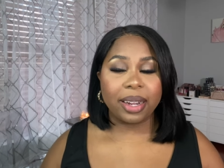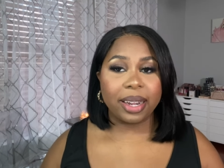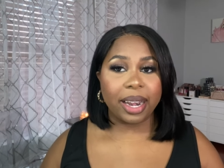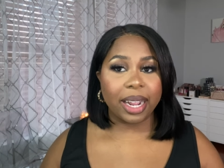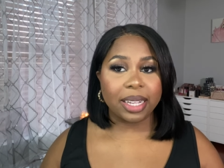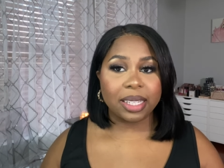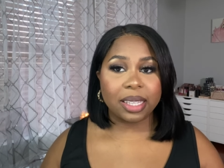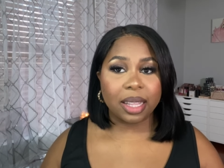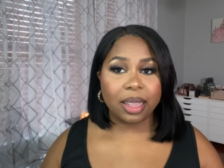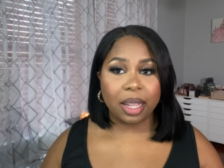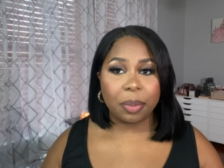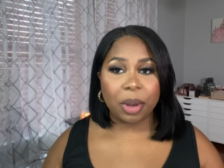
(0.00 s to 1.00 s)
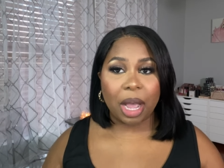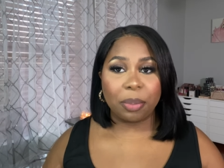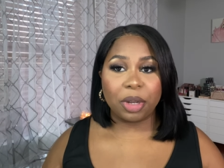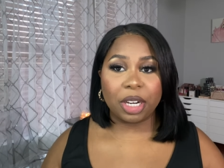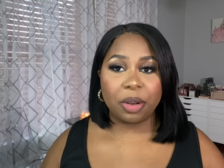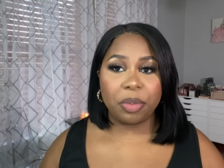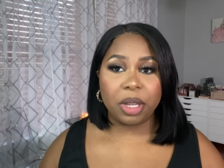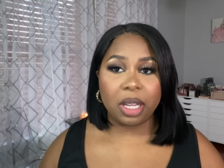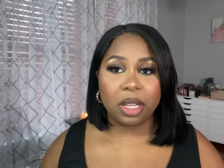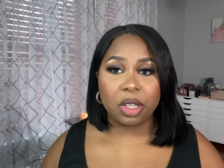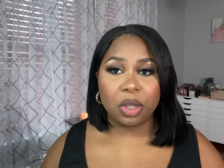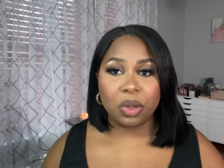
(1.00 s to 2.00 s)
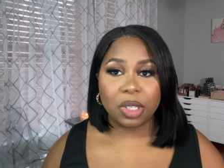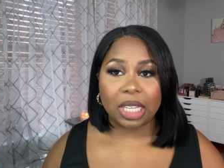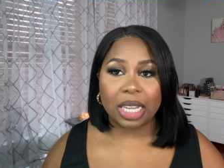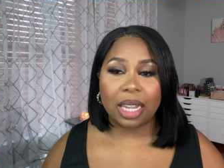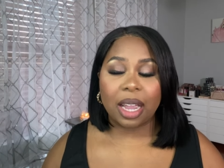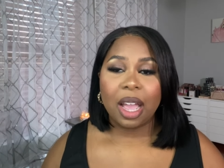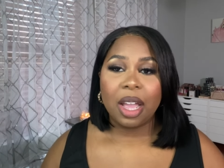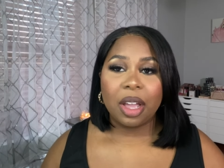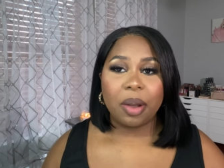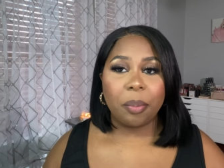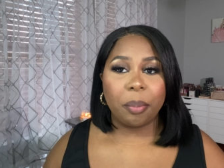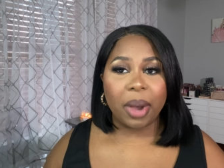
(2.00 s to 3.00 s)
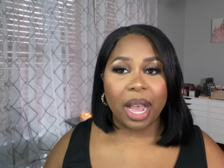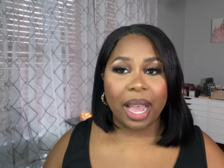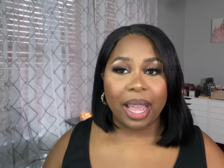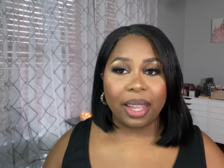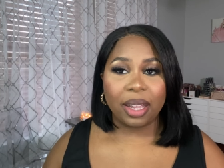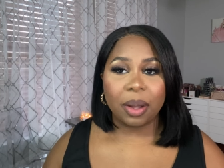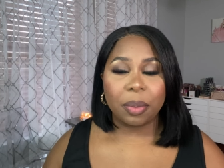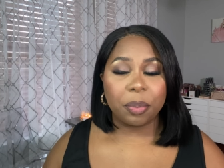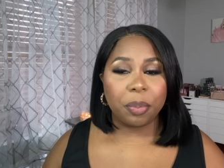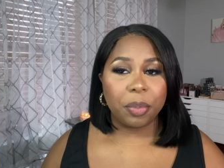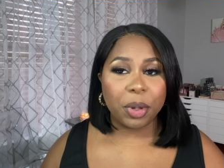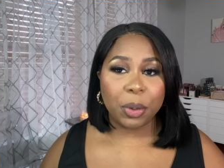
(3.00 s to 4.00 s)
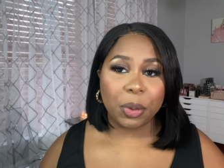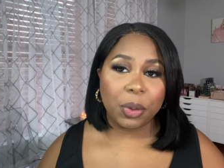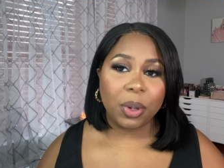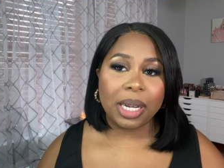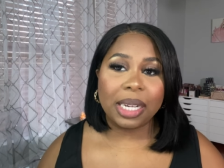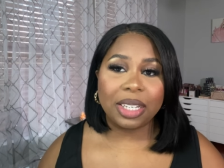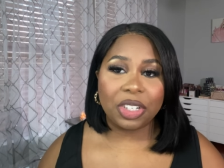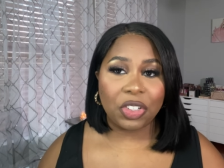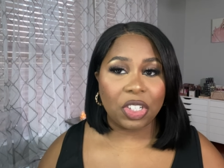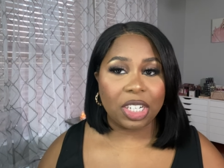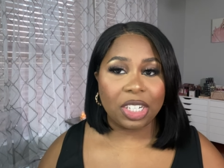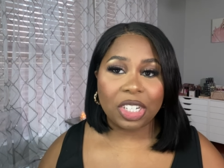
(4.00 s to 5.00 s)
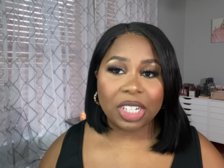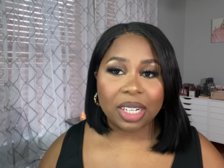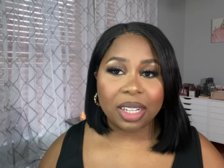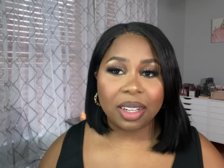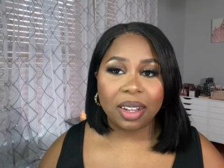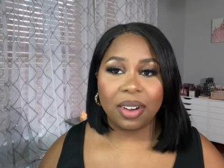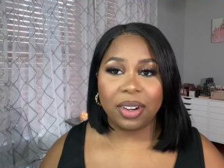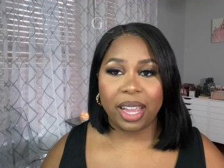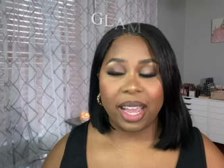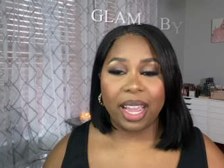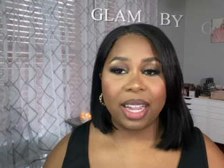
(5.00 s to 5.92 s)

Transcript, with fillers: next lip, I'm gonna be using my Boo Gigi, okay,